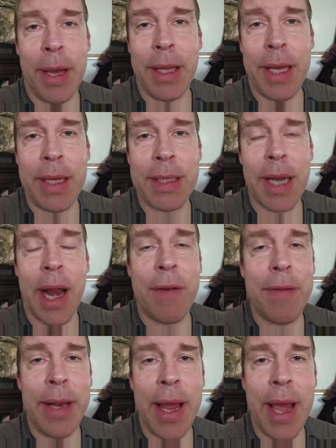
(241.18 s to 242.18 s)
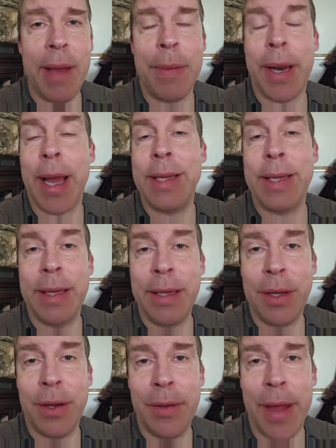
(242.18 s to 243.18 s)
my leads every day, but I
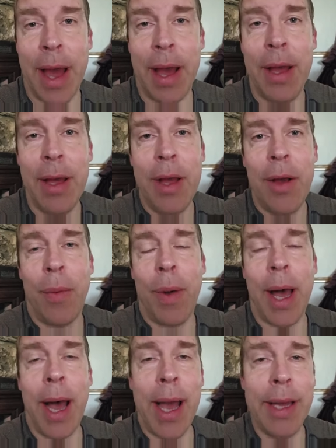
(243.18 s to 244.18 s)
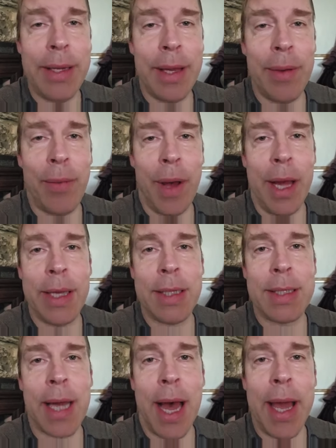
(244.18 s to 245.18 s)
didn't do that. What I did
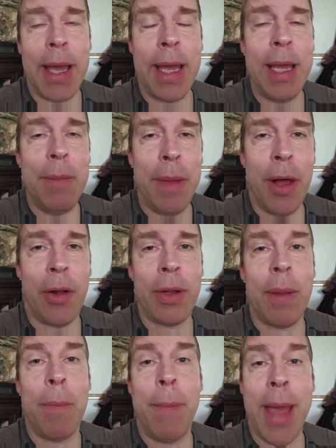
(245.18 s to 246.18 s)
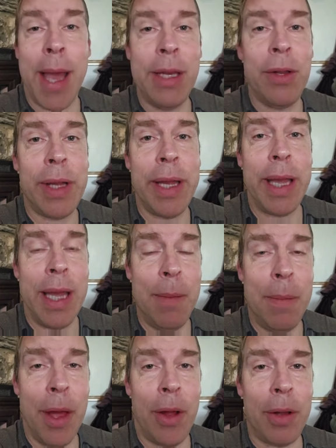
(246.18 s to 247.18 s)
was I emailed, manually
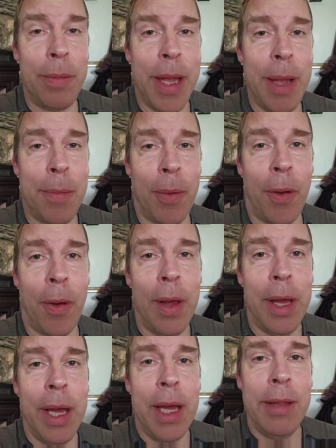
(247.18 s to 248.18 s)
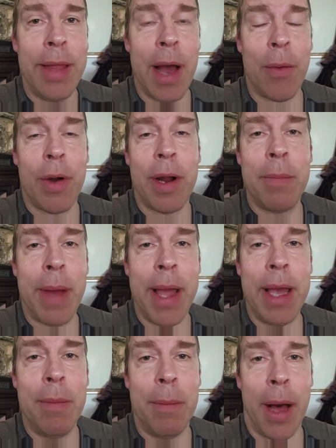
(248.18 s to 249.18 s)
emailed people that were in my
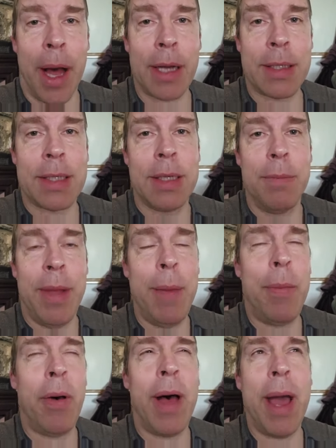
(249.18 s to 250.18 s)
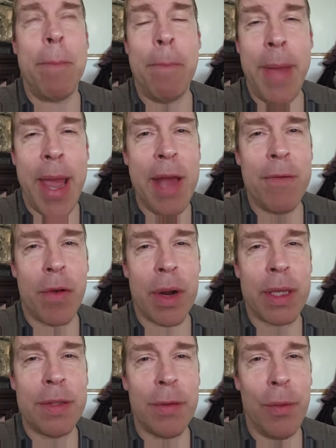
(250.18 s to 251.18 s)
inbox. People I may have
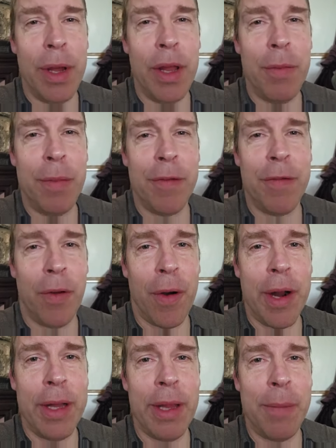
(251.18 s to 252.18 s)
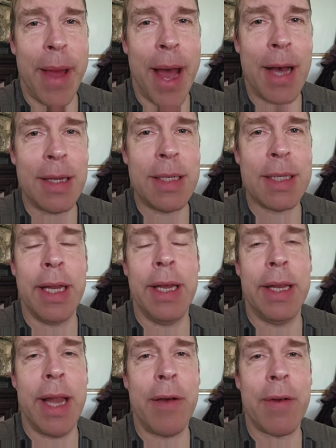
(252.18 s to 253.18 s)
worked with before in the past
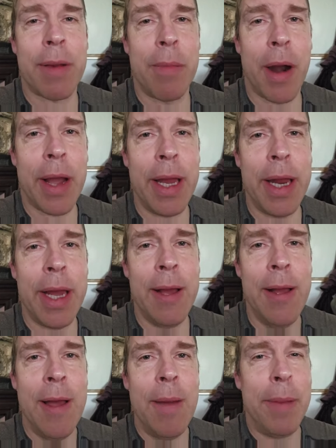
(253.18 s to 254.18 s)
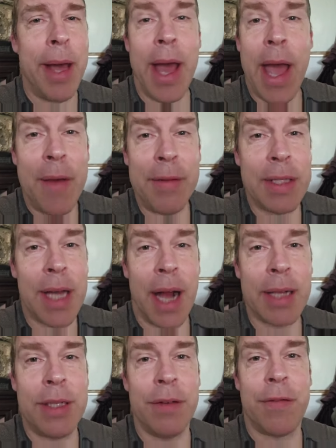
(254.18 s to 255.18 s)
in network marketing, but I haven't
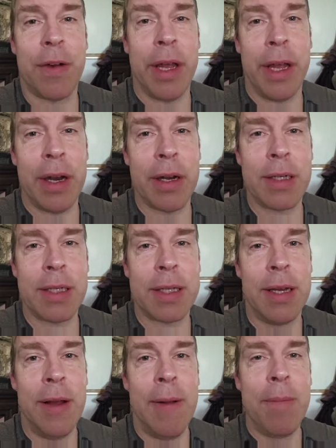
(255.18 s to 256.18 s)
talked to for years.